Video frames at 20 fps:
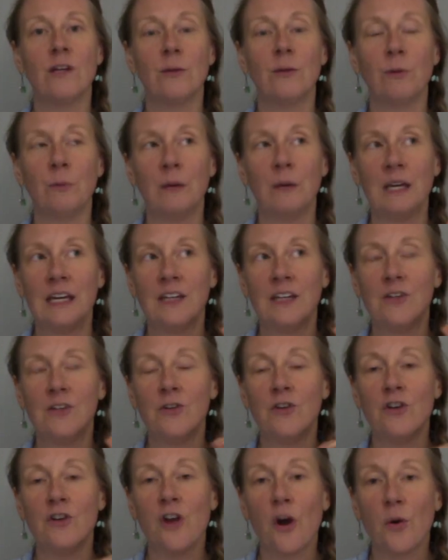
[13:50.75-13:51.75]
we
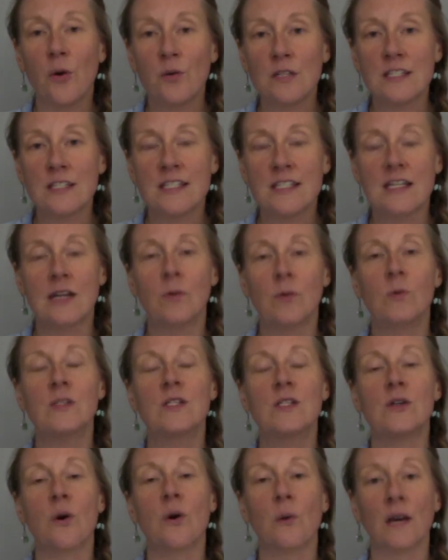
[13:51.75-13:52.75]
begin noticing what's
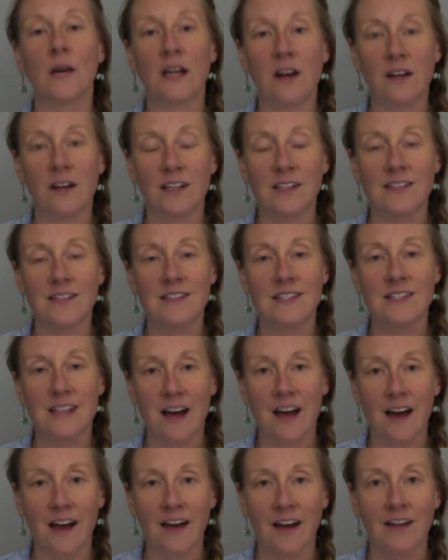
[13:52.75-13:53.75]
going on
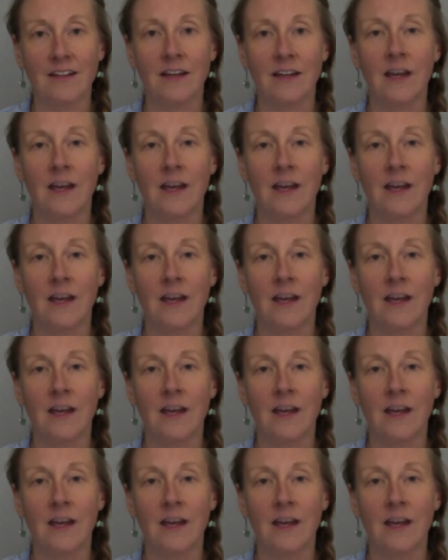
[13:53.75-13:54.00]
inside.